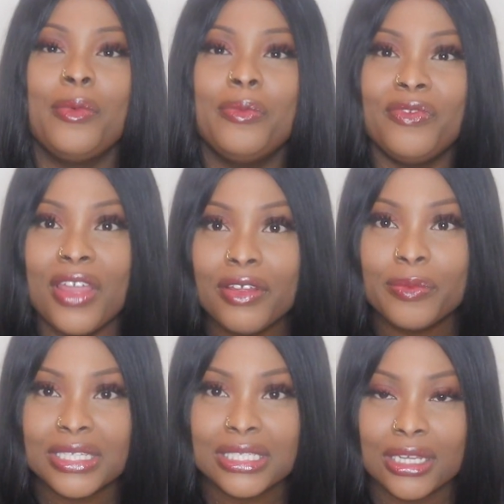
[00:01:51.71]
Very
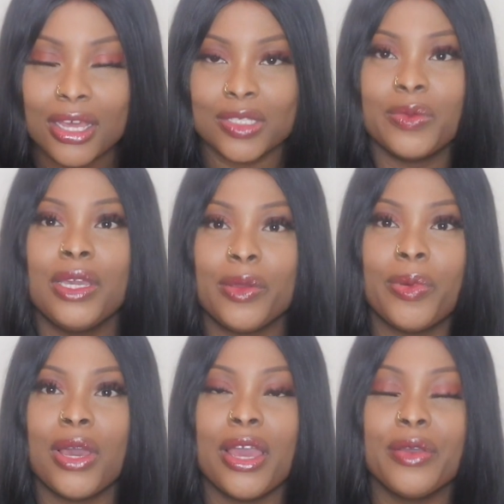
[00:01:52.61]
busy last week,
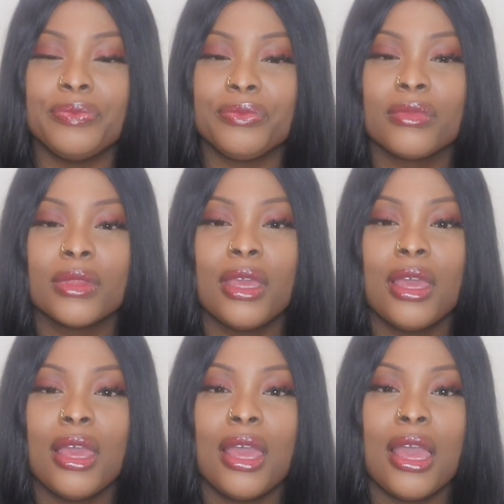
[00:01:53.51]
but
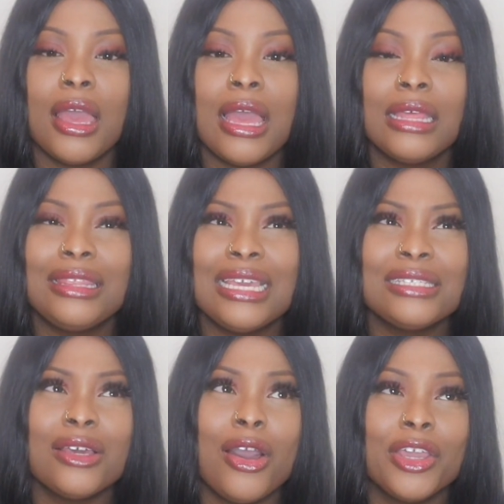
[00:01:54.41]

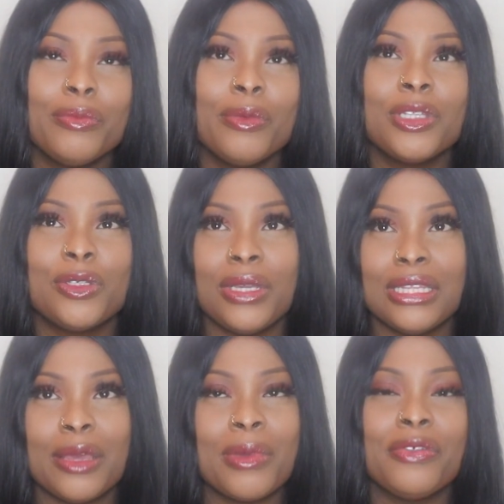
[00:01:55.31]
this argument between
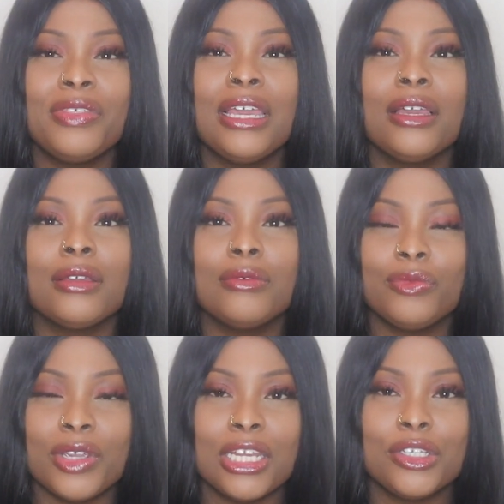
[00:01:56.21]
them, I think
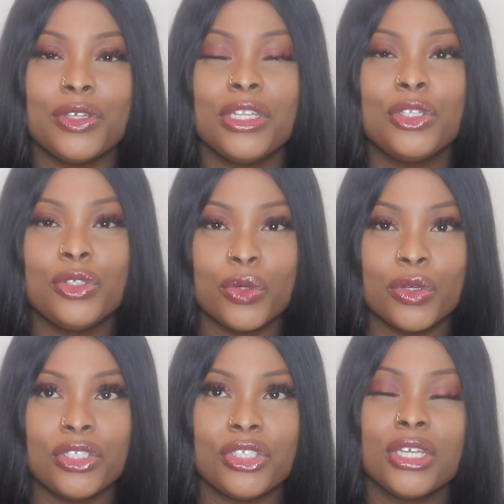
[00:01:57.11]
really and truly
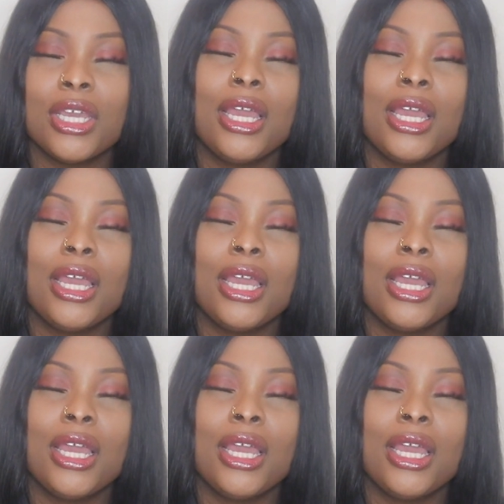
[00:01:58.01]
George